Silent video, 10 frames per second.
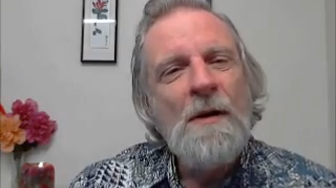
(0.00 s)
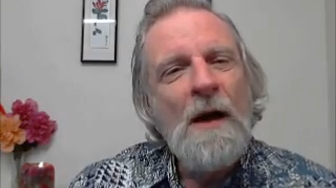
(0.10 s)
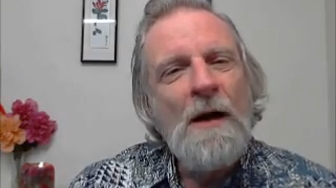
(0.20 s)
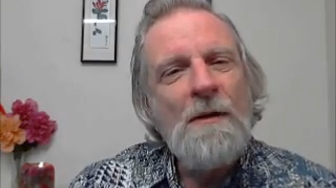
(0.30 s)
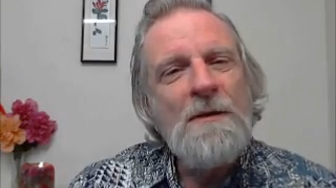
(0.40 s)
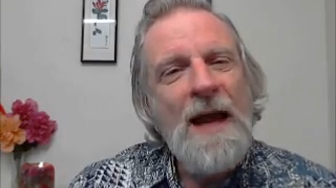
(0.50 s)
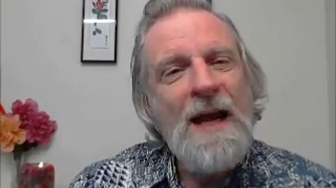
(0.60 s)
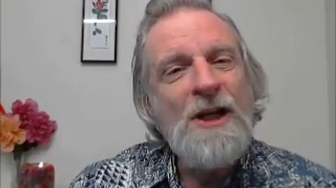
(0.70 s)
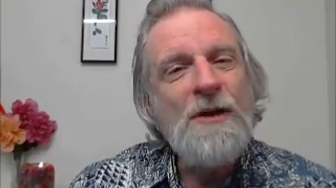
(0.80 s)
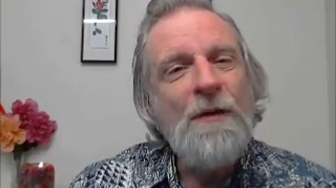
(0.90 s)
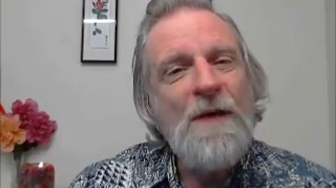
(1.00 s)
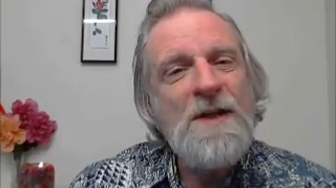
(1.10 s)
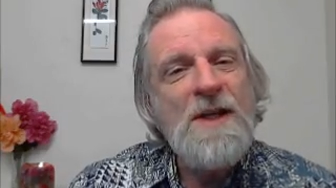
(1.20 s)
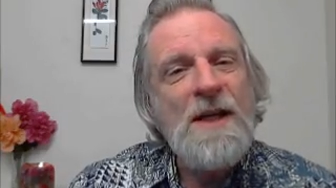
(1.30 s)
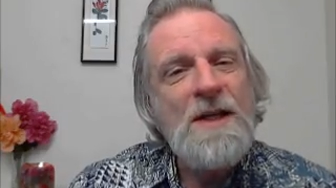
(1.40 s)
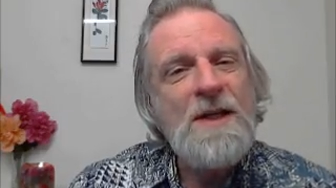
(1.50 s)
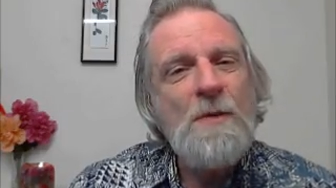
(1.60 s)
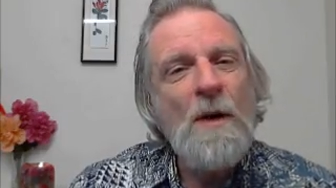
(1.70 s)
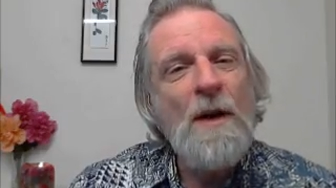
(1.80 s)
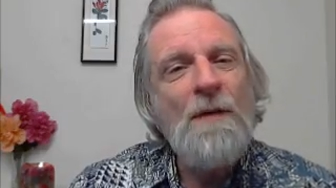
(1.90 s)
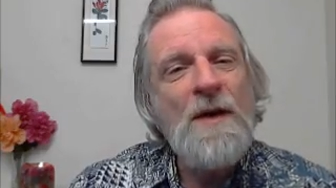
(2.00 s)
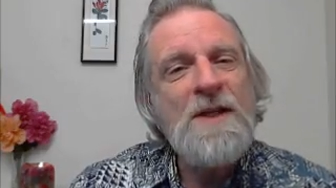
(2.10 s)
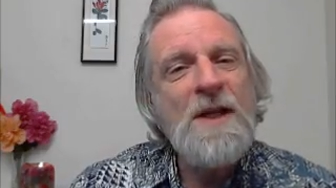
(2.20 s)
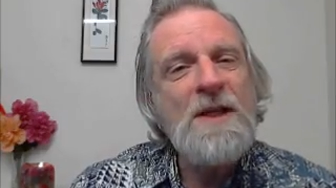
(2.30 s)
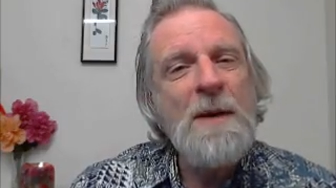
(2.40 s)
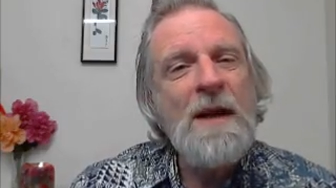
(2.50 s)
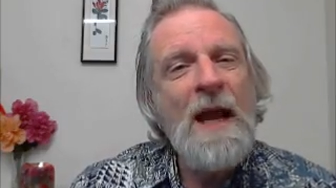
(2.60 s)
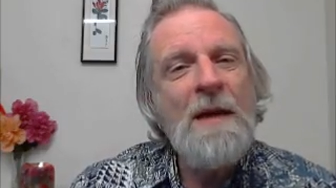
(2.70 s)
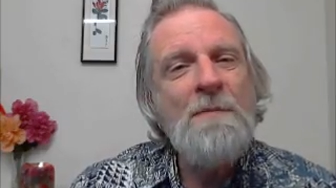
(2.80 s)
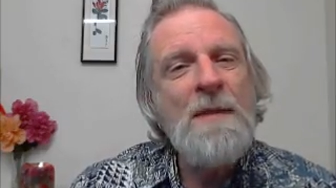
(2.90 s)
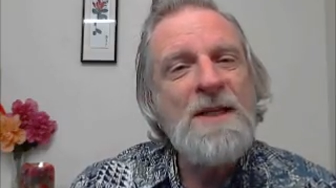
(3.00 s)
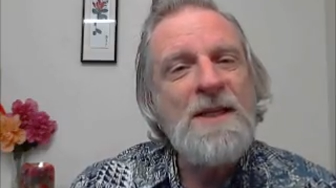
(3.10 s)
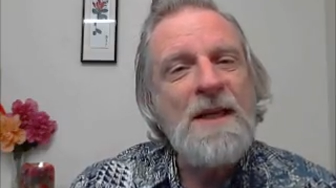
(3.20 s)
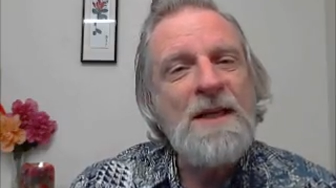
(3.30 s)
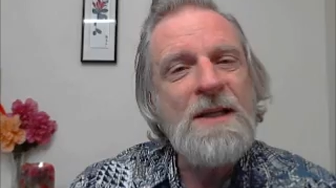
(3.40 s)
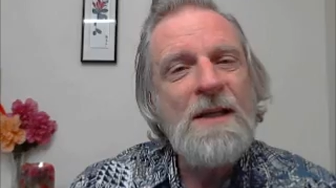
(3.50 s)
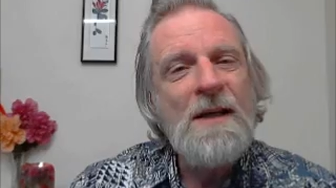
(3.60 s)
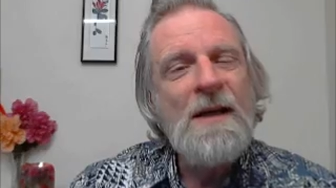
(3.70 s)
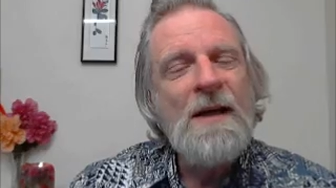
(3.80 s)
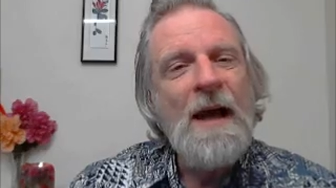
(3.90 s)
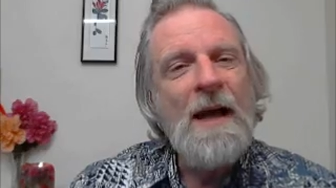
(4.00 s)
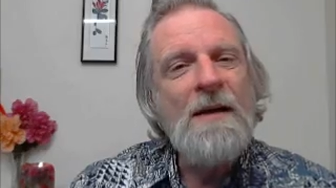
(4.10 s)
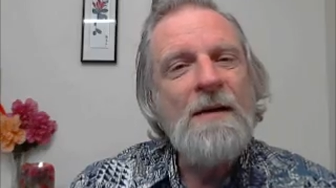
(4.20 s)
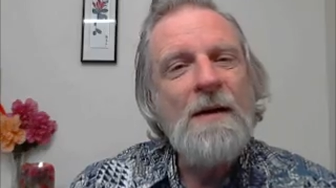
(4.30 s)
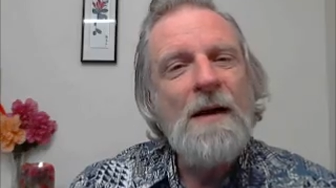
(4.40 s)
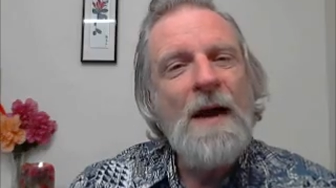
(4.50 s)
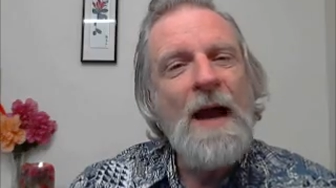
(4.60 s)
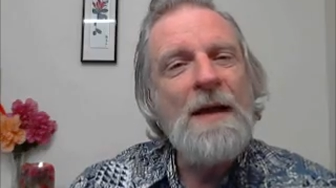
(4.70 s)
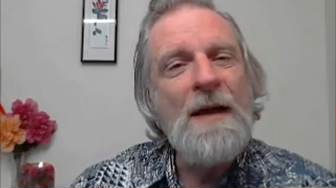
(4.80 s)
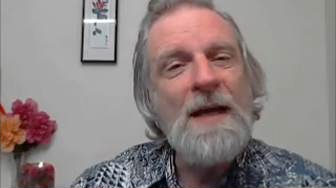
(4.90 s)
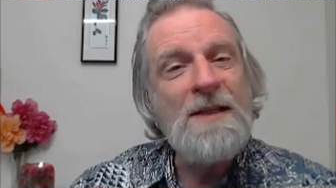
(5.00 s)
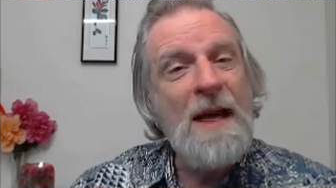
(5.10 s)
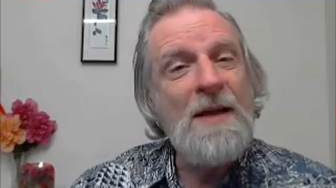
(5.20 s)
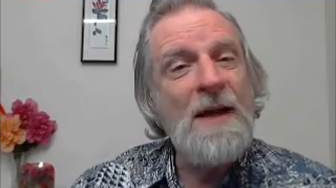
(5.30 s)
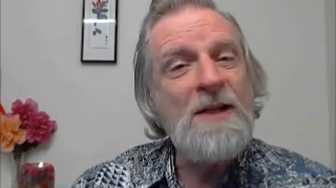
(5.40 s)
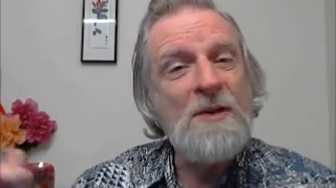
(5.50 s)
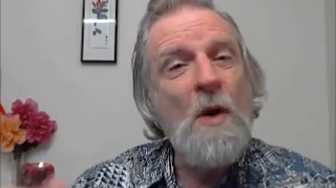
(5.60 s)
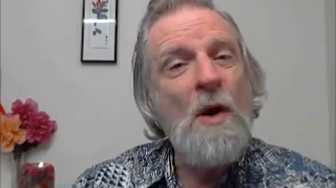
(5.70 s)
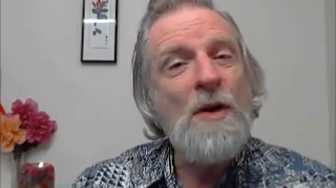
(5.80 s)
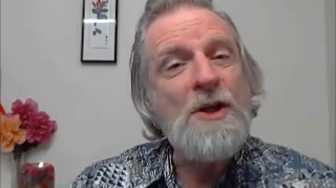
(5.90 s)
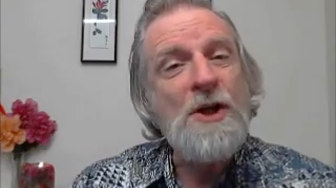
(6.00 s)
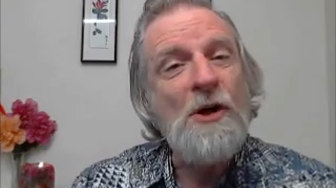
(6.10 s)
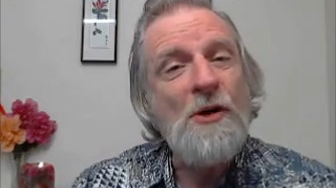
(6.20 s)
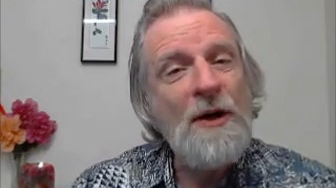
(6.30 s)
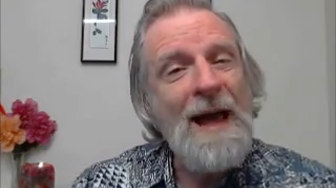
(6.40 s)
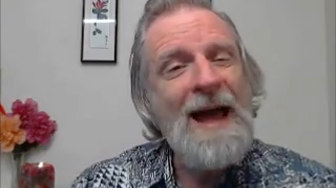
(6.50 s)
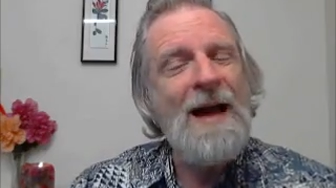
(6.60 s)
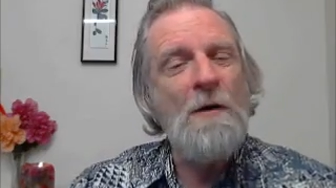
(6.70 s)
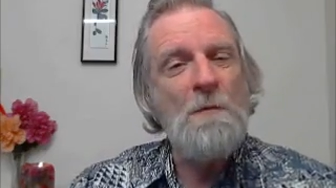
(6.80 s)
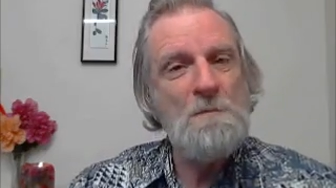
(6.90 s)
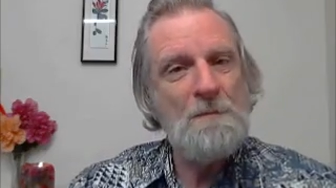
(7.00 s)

uh, age of physics, where the physics became mystics, and, and they say that it's all the eternal now.